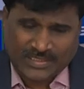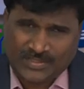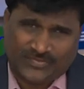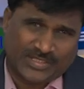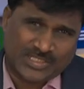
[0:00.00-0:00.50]

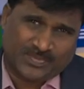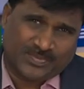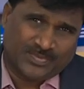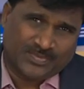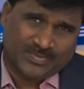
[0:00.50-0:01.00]
If it is
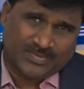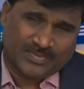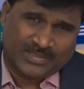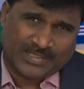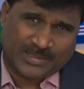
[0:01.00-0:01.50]

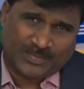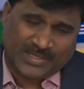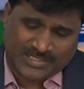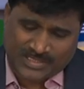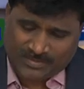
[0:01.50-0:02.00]

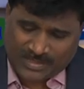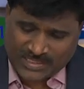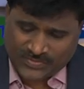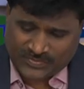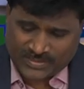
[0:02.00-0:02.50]
depletion
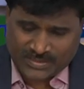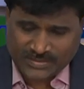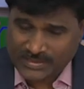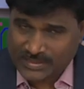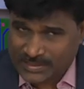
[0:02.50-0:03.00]

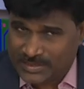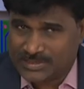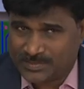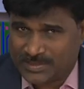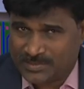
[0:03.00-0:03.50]
MOSFET, there
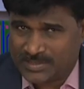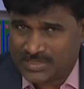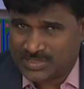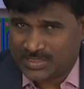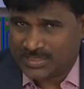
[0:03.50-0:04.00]
is a
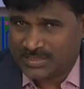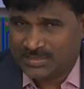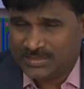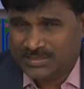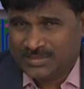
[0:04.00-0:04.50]
permanent channel,